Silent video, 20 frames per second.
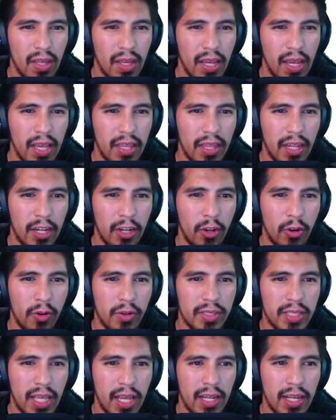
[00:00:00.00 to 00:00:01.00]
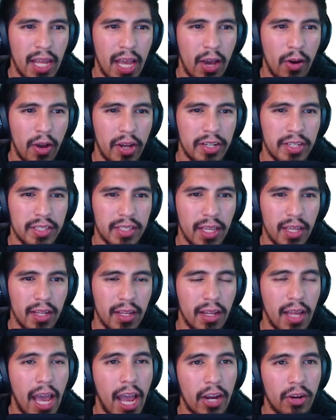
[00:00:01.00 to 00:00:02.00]
And then notice that now I just get
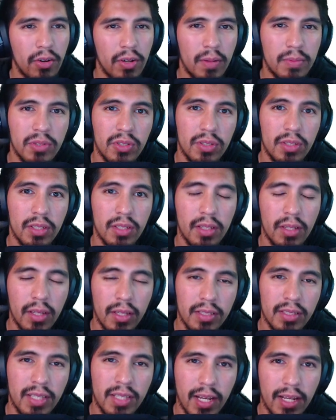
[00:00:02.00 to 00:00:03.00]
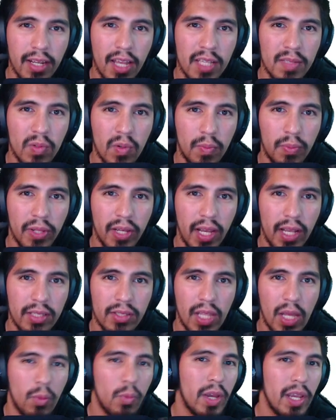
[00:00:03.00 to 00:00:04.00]
it accurate up to the second decimal place. So
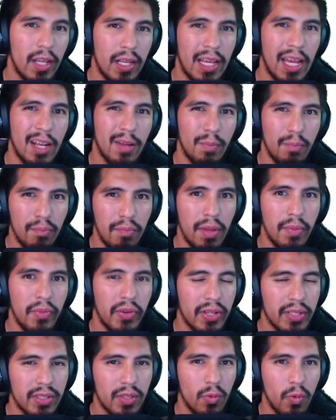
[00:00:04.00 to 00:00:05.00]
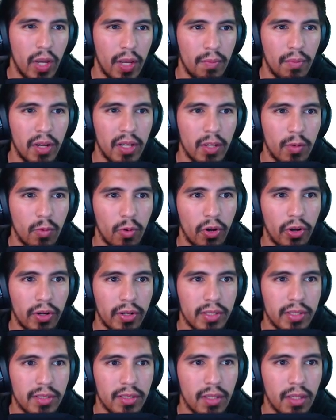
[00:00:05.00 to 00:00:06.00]
that way it kind of mimics the way money
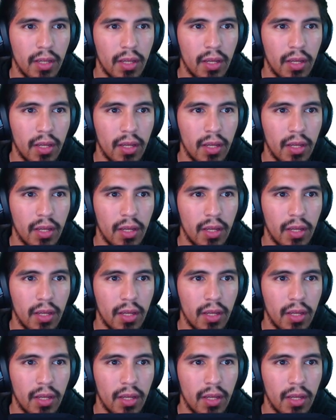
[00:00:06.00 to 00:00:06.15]
works.